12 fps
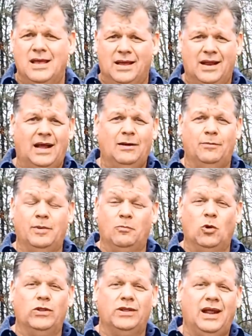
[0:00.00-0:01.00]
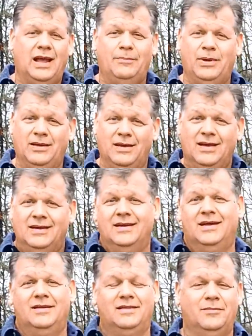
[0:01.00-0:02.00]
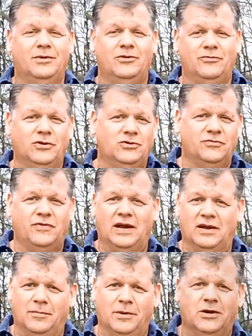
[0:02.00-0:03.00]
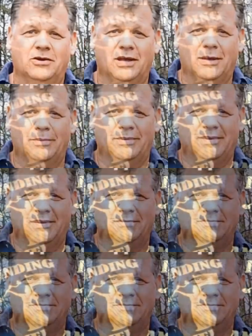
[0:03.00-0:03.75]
and I will be more than happy to get them in a future Finding America episode.